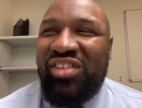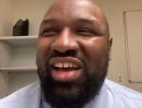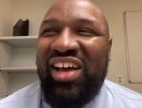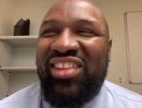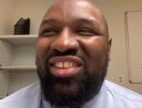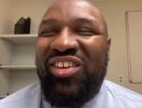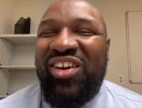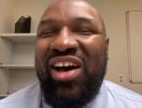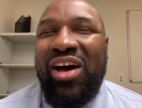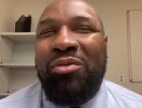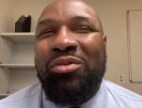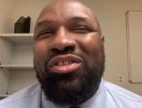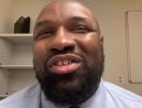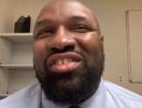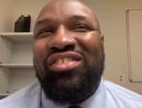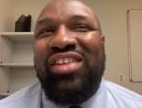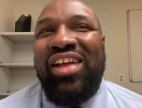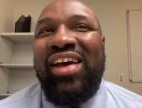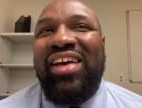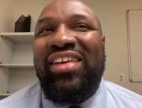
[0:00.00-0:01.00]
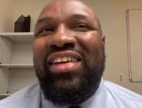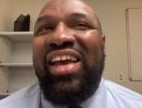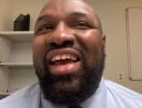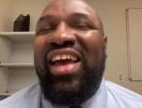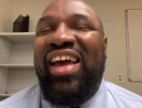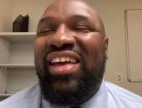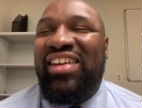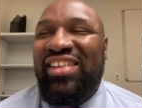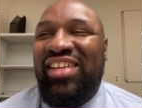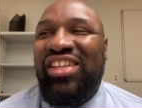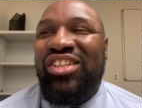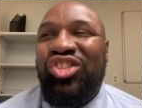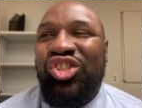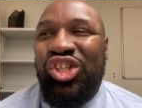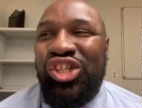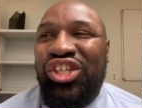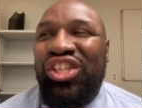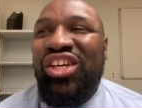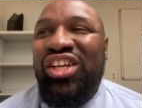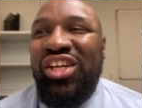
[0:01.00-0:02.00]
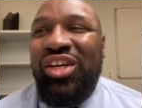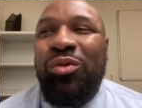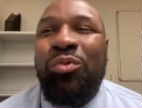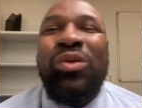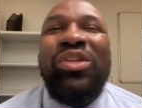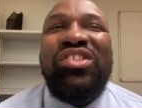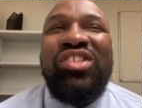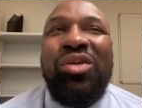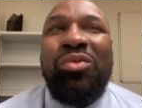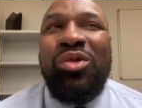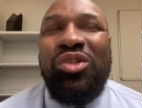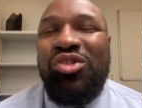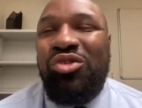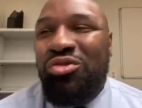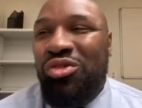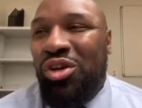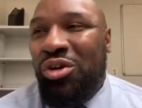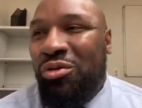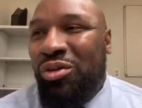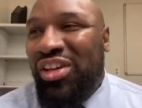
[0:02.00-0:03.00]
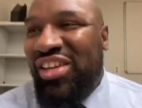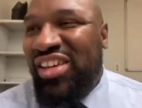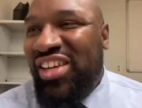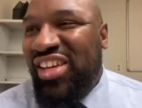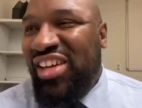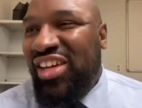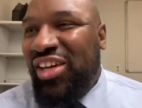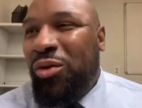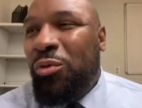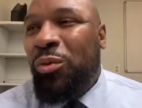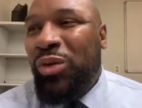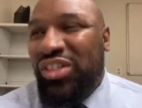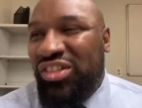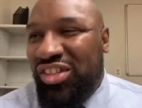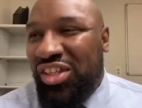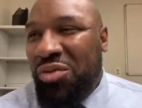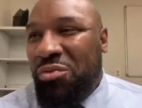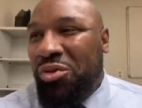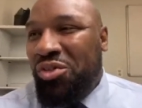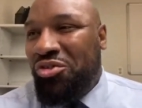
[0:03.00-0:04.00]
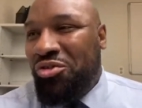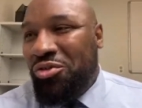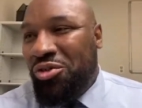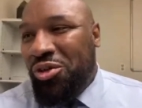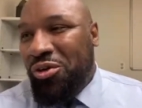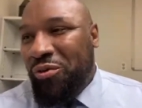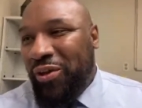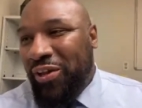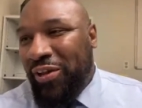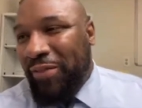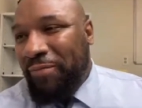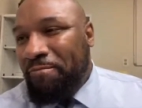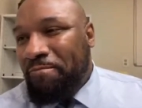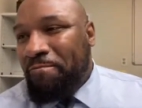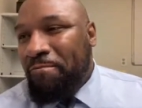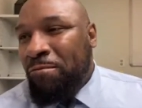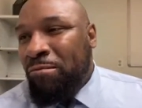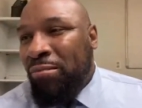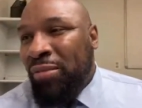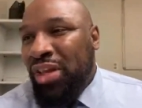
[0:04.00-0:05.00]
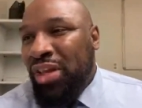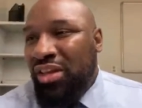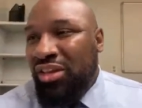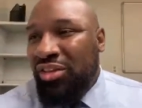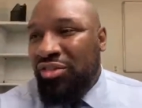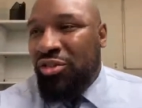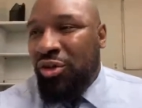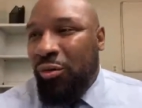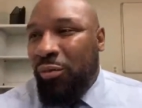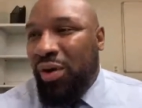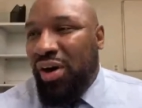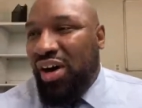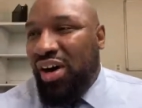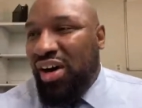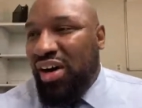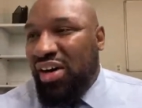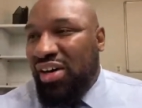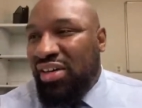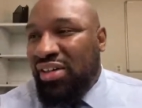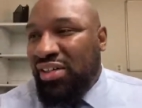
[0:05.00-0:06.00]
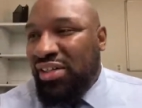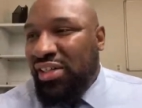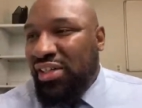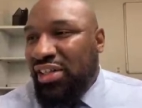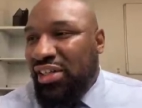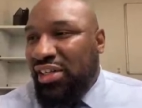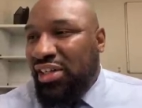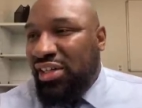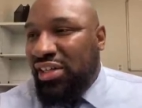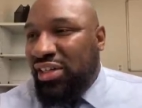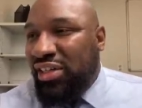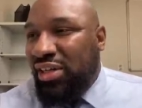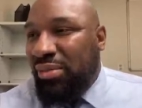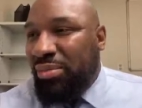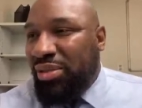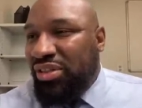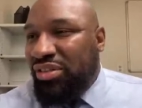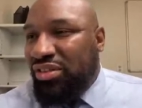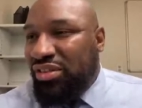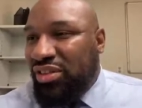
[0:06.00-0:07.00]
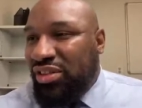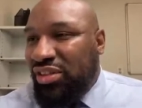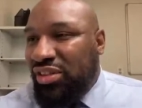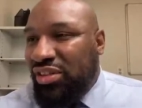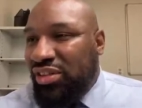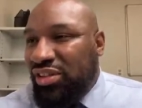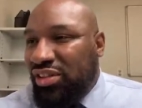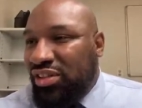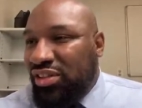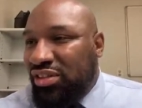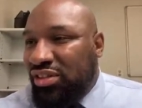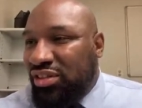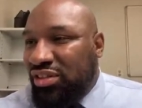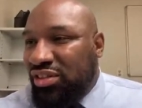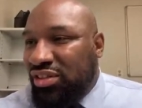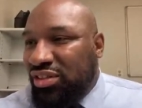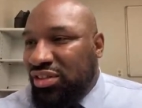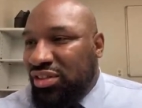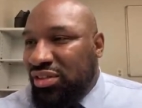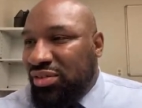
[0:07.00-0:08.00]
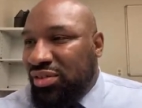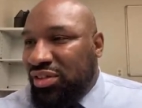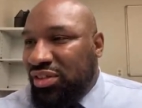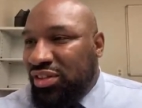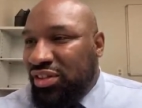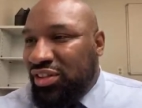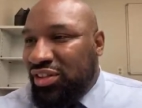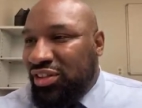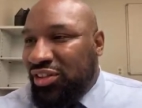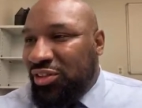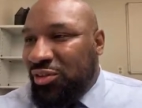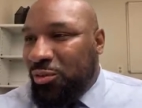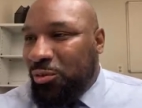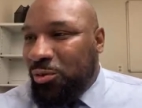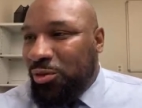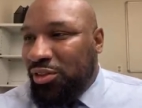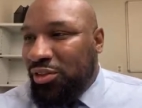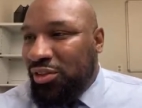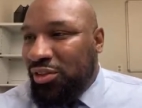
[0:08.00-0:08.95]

So I thought, I was just like, yeah, Ninja, we see what you're doing. We see what you're doing. So let me see services.